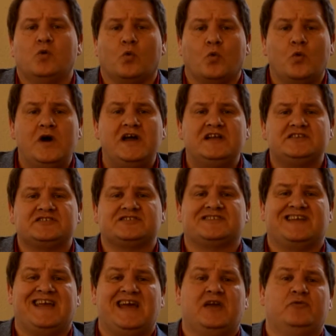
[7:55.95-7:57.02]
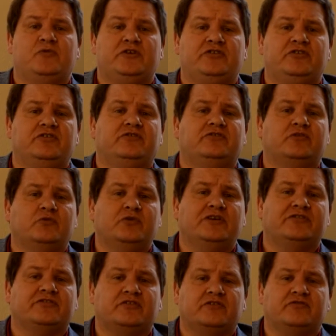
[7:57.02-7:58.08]
which can reduce the
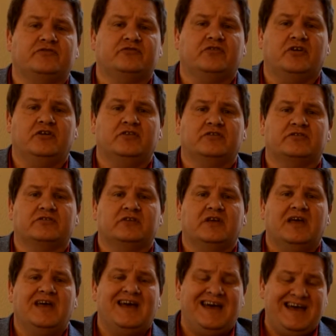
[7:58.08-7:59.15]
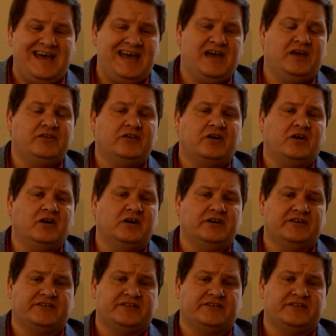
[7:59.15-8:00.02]
risk of strokes and heart